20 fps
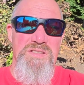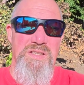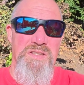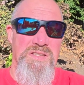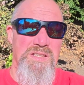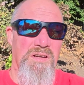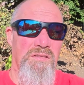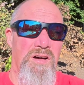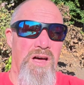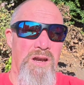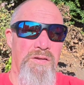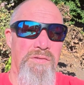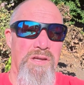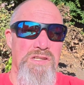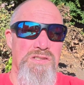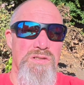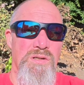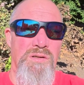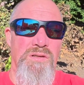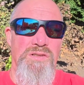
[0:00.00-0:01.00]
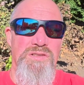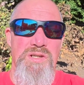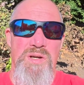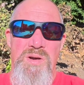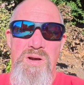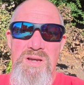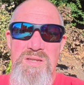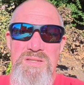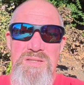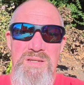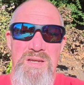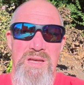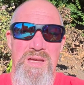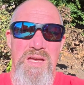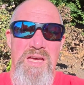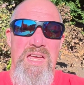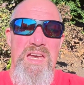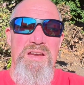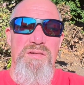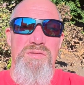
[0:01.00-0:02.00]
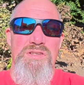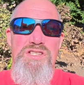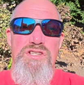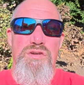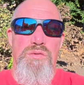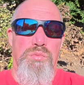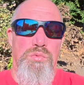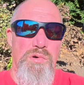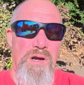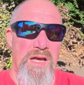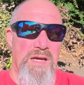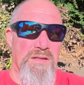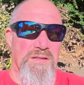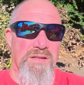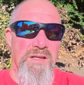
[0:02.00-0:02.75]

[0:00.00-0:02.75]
They see a lot of internal tourists, and it was great.